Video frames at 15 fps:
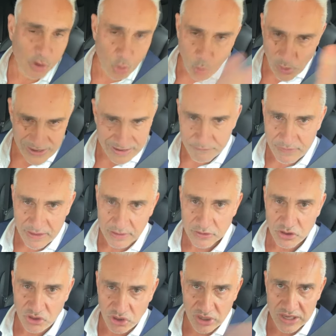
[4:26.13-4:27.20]
Or whatever.
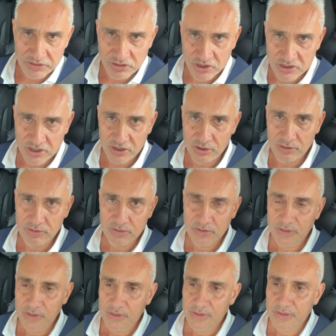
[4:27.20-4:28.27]
You get the deal.
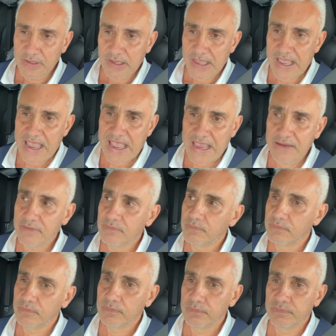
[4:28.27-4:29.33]

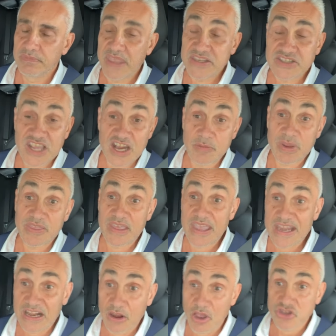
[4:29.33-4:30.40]
And that's going to be the
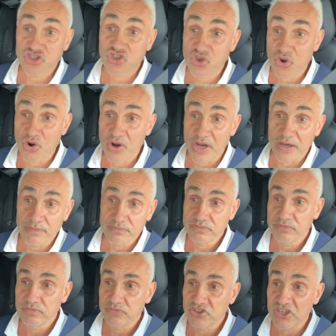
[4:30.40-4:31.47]
headline story.
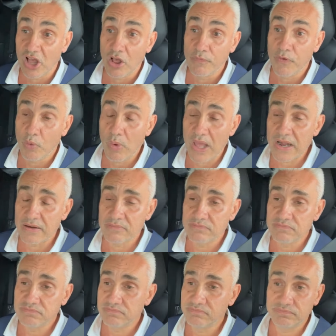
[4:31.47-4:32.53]
Sold for
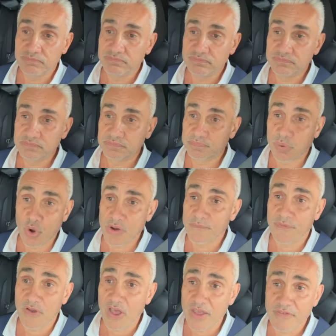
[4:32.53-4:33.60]

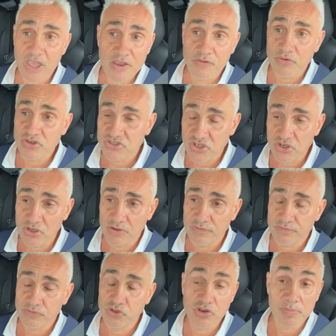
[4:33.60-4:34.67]
$1.5 over
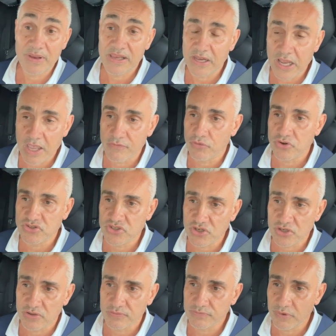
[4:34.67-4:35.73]
reserve. $2 million over
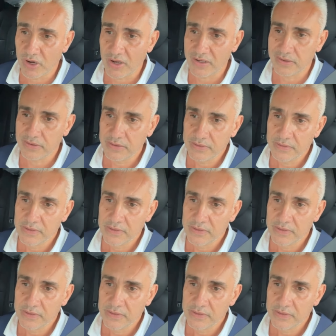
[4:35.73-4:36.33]
reserve, right?